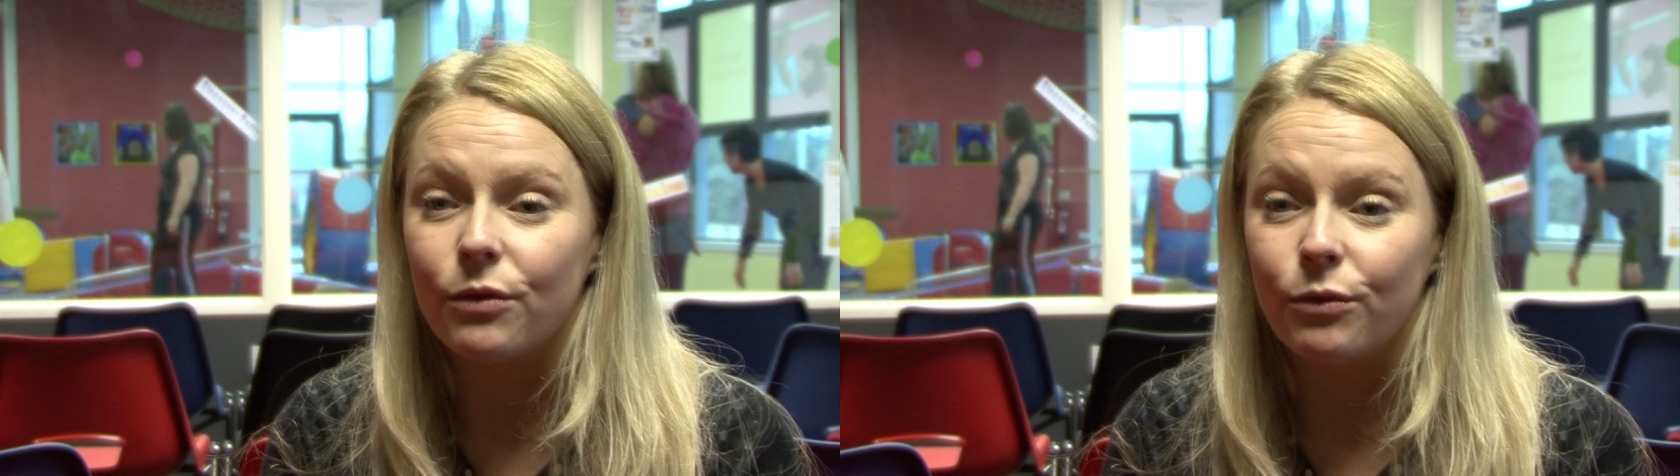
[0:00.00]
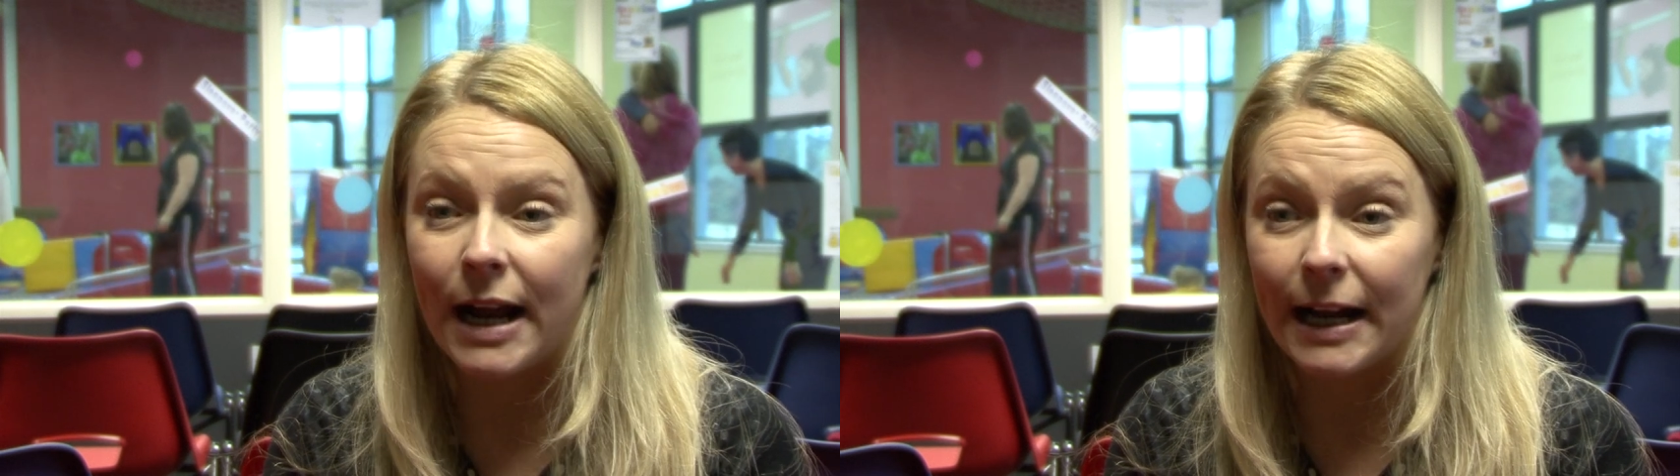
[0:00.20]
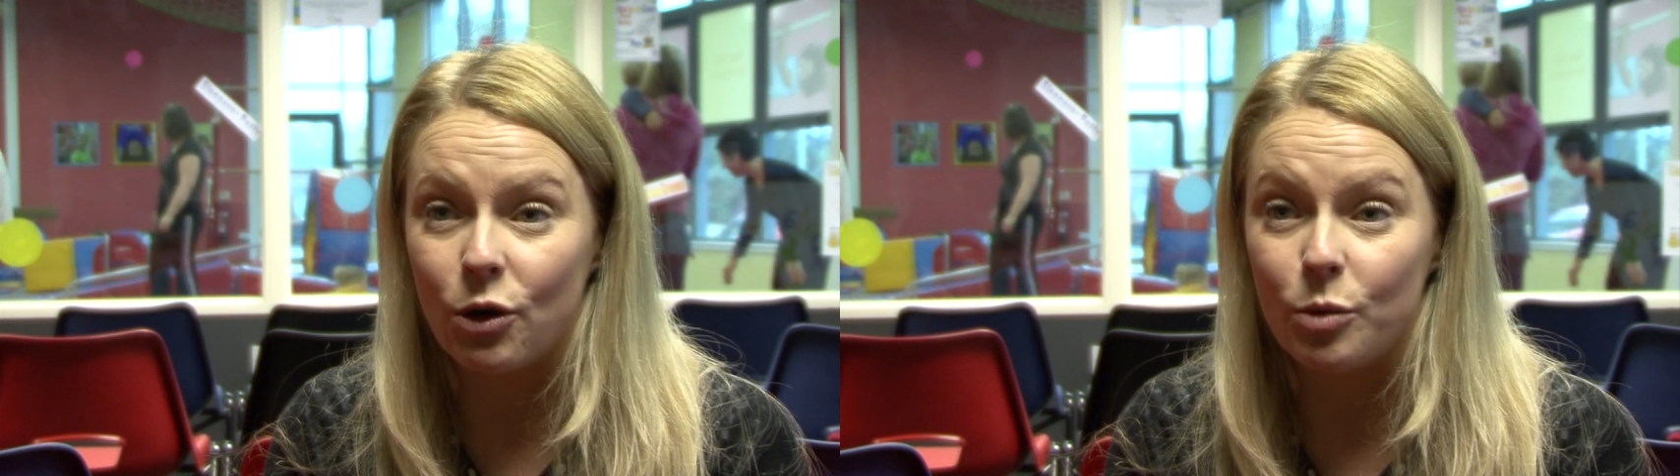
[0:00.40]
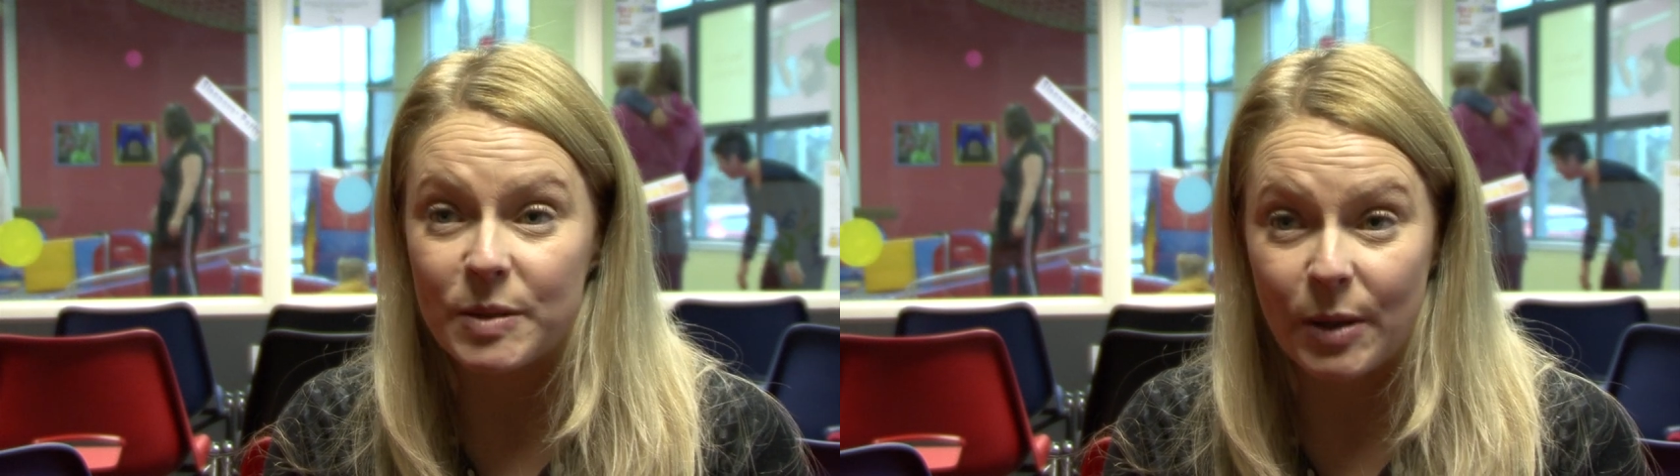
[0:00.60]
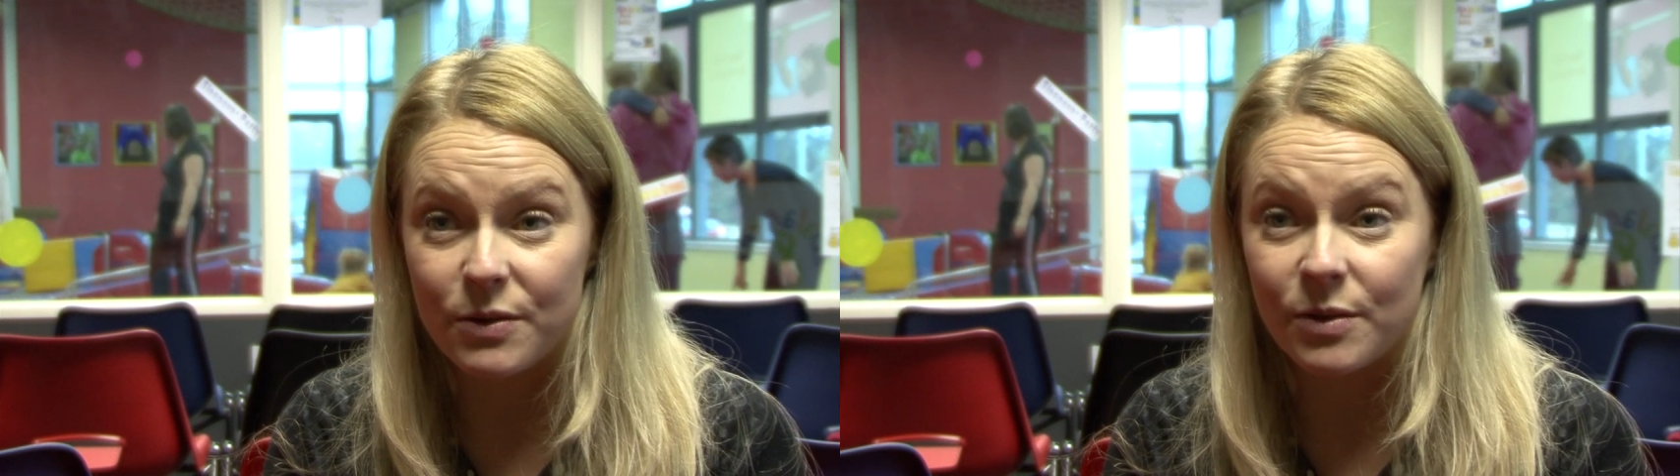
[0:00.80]
Rang up,
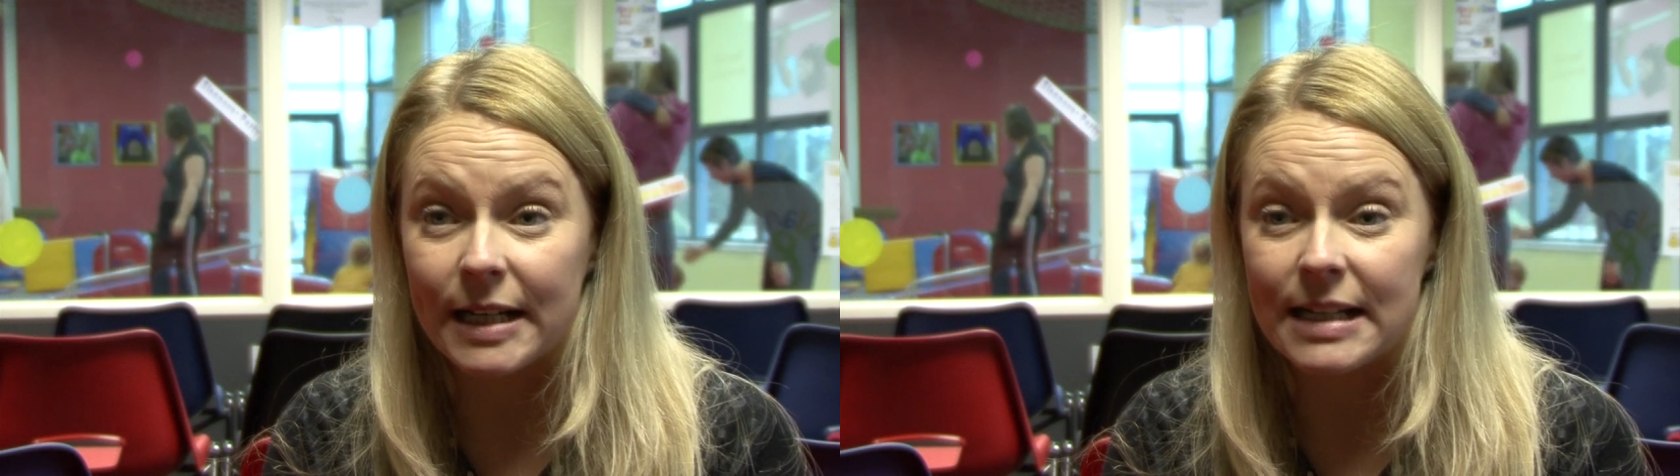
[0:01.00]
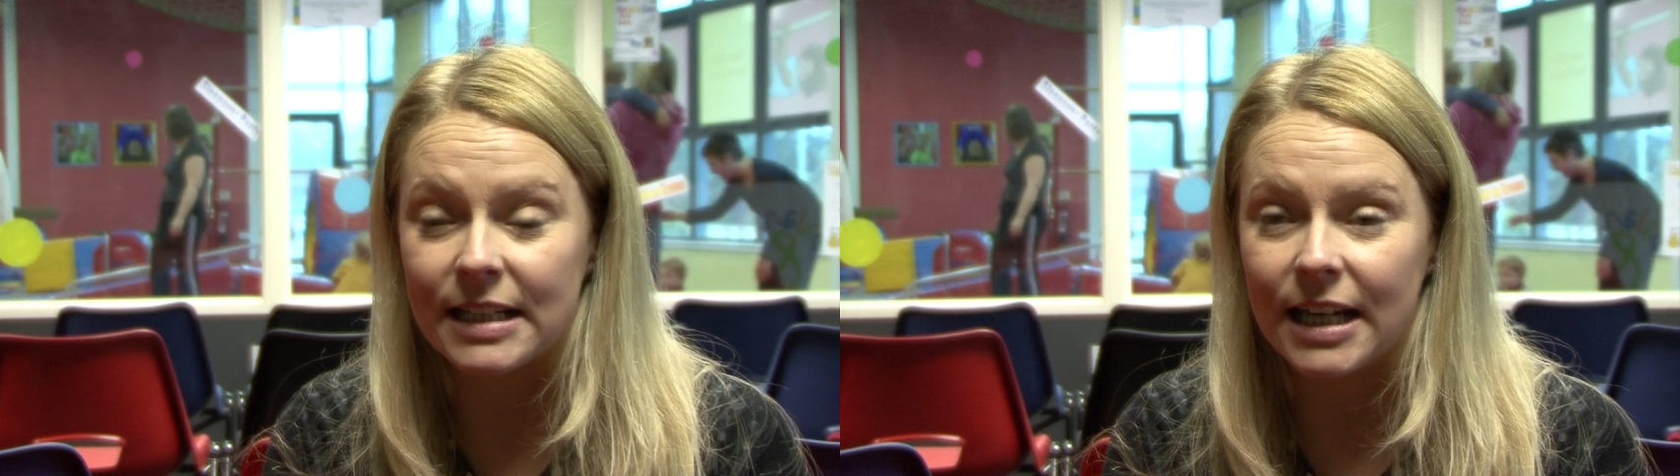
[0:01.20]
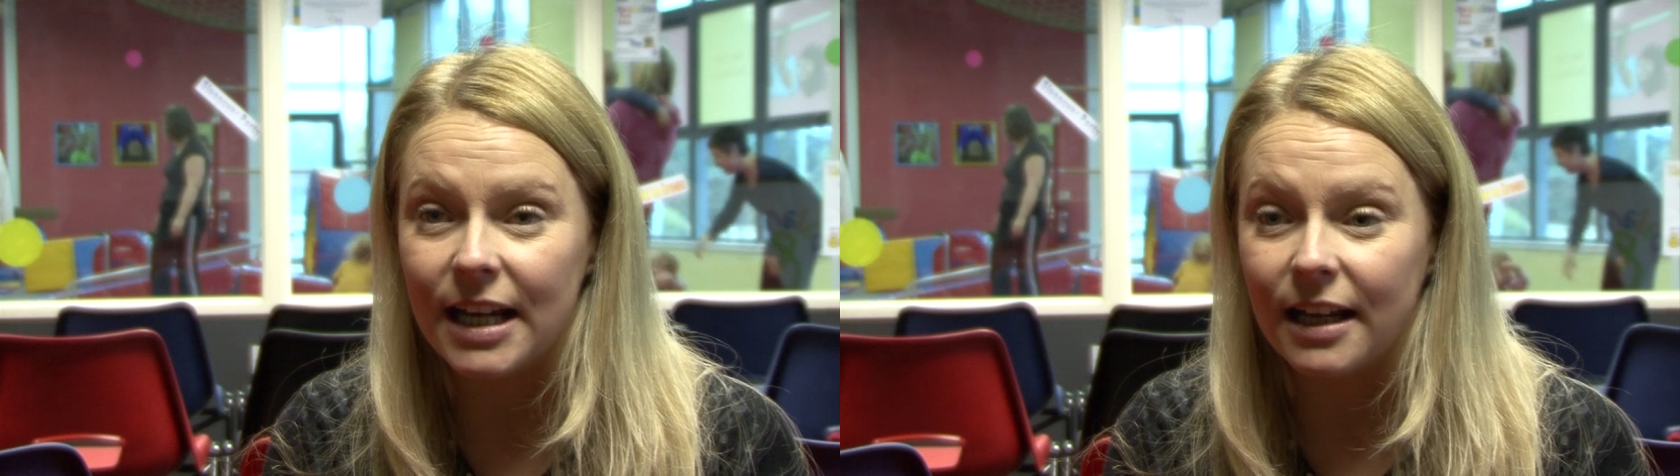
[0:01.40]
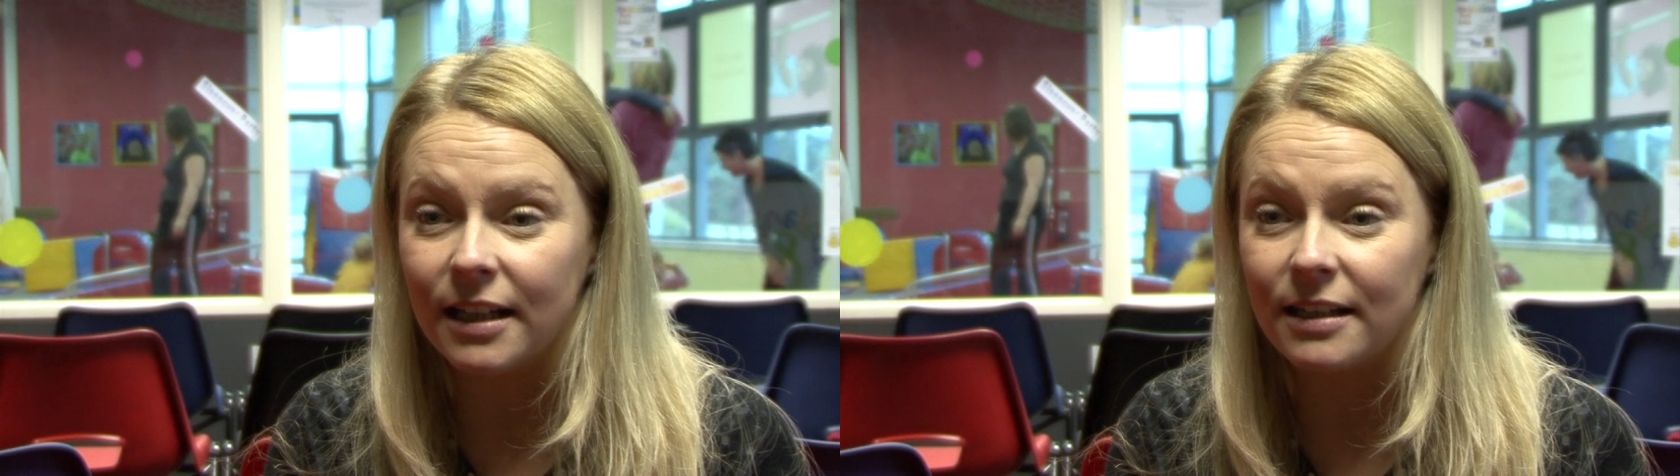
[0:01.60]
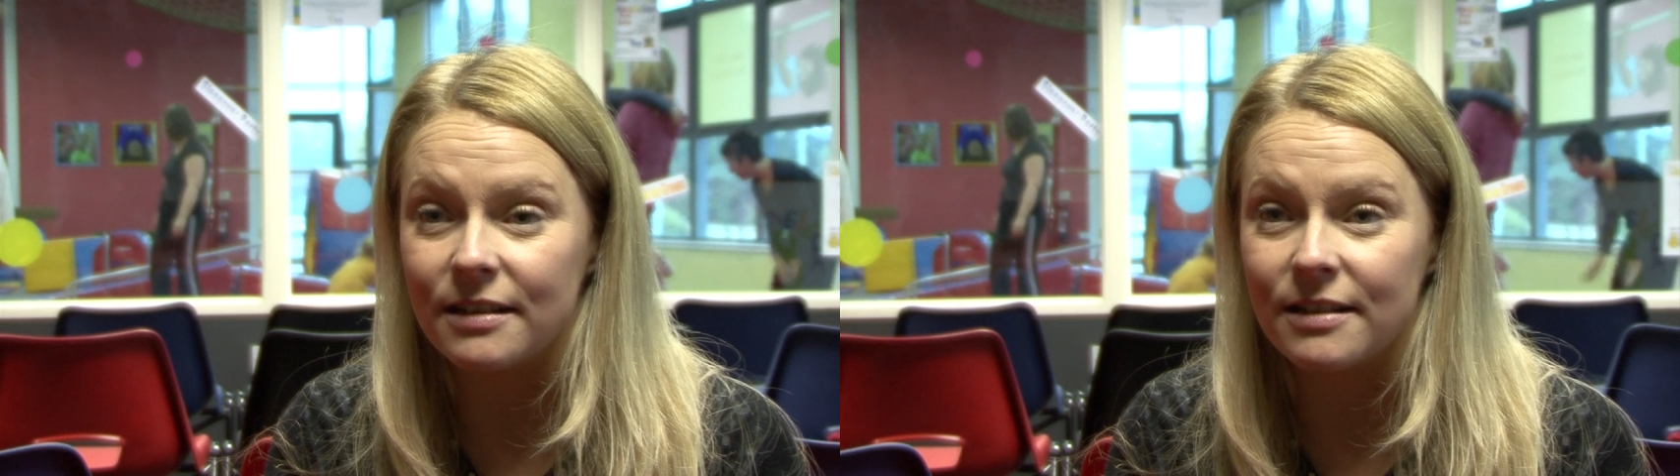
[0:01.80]
spoke to Andy
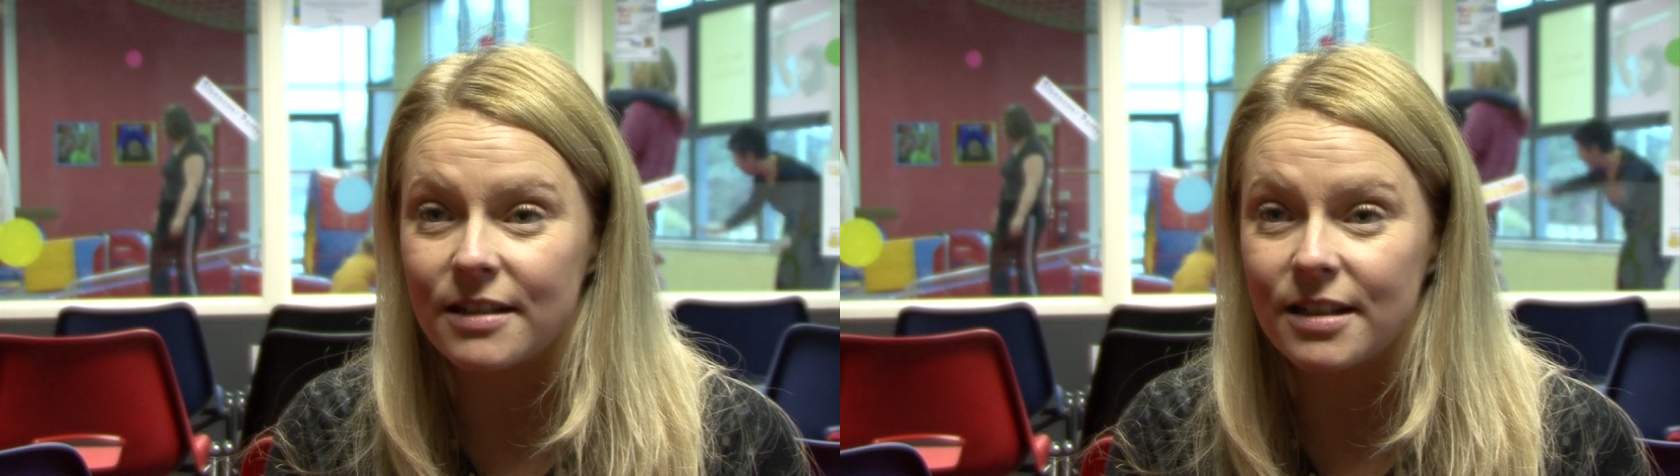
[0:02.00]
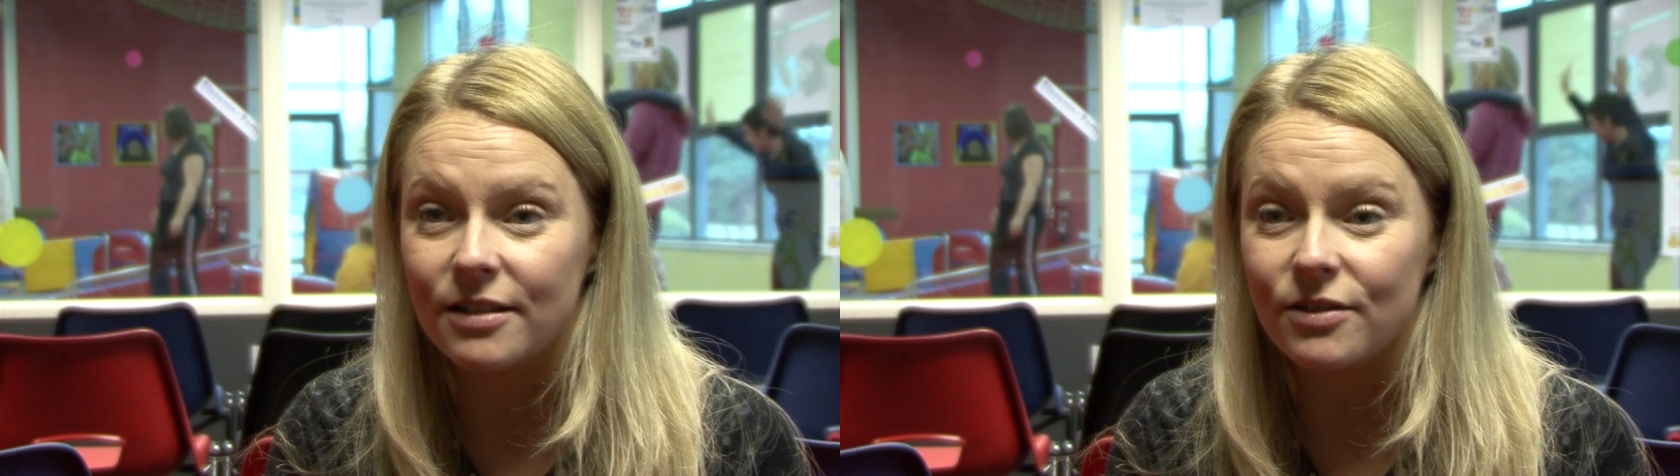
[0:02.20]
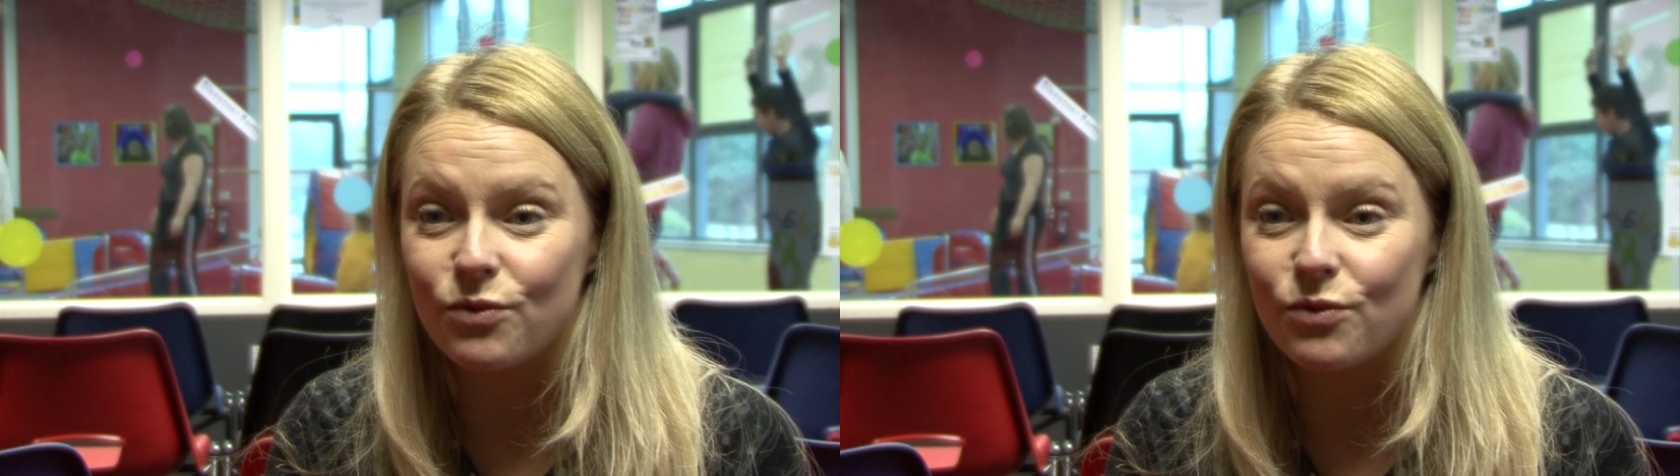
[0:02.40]
and